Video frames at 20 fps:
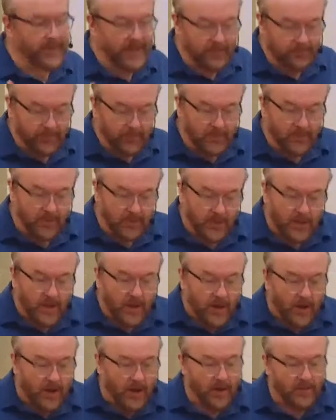people
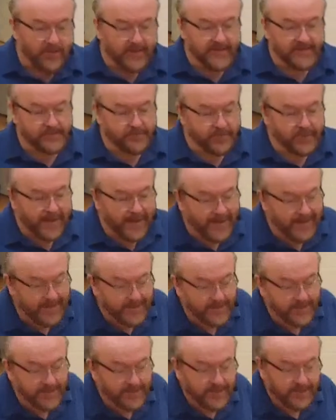on this
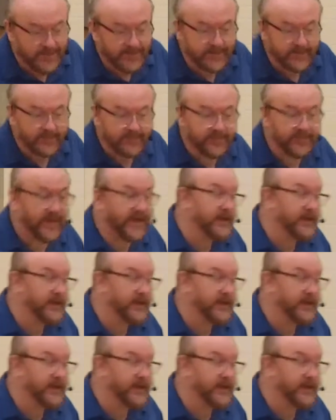planet live.